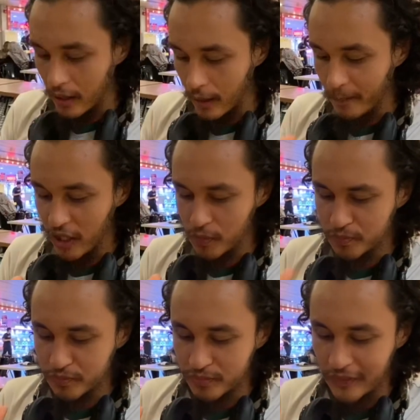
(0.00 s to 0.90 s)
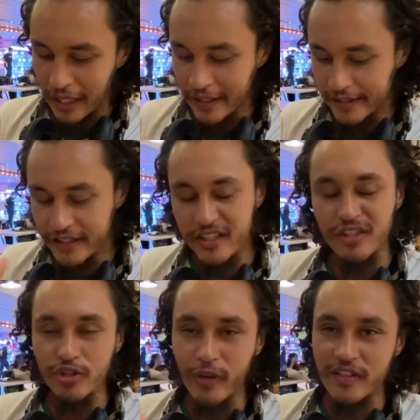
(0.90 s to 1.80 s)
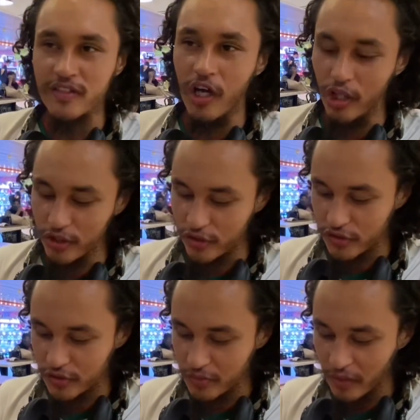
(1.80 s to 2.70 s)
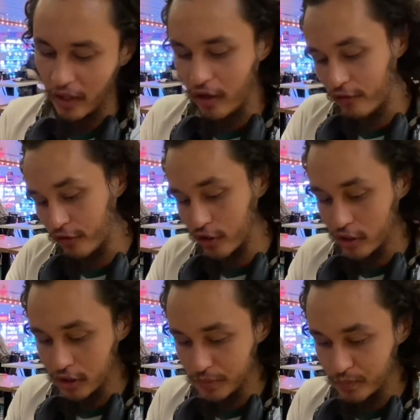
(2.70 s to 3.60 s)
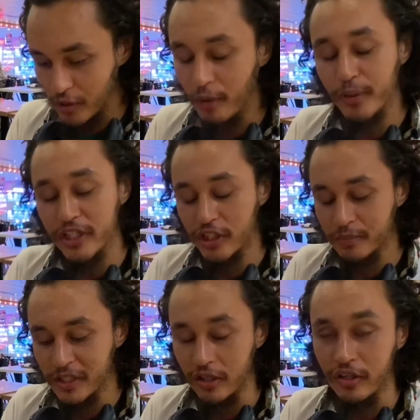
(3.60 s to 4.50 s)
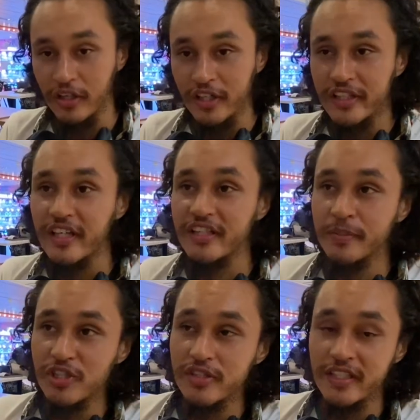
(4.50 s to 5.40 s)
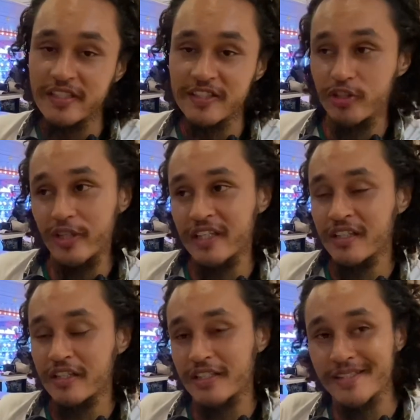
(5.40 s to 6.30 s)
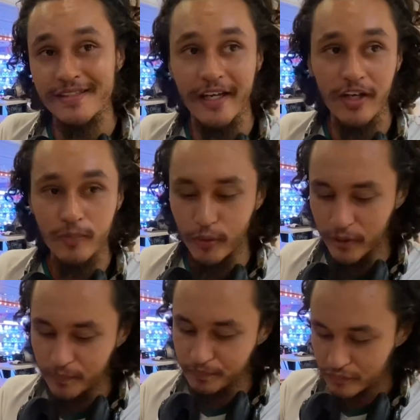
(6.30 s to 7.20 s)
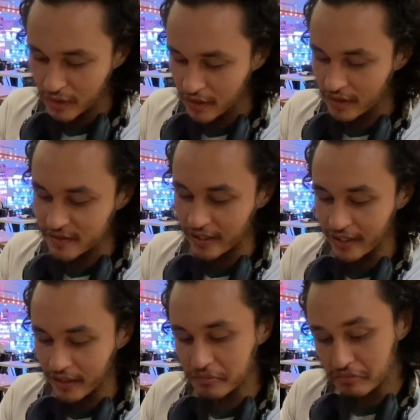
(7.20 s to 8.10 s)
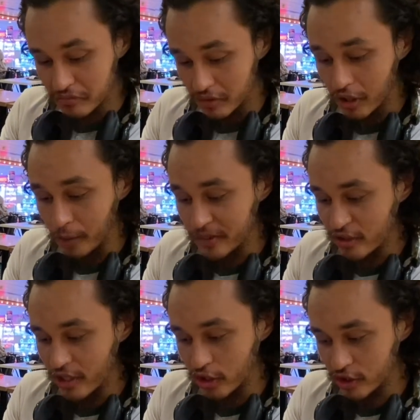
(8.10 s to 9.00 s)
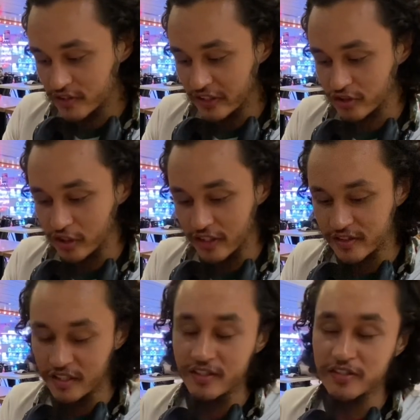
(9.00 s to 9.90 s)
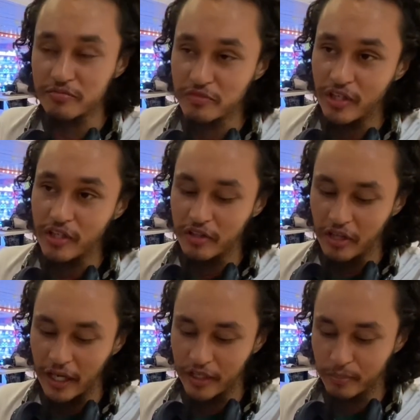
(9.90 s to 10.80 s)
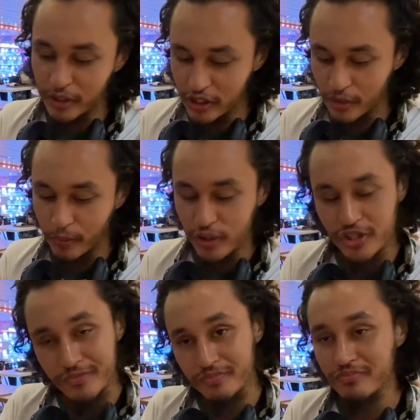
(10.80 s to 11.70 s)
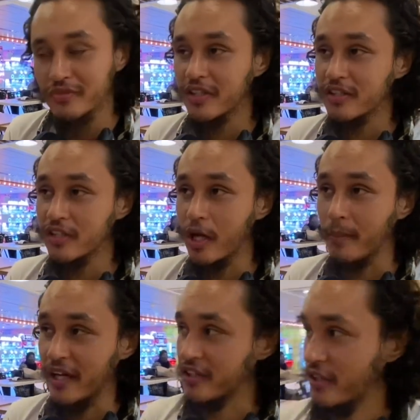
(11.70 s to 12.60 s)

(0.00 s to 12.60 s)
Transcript: about $8 US for a pretty good meal, especially considering this is the airport. To get a meal that looks as good as this and a pretty good portion, not a bad deal.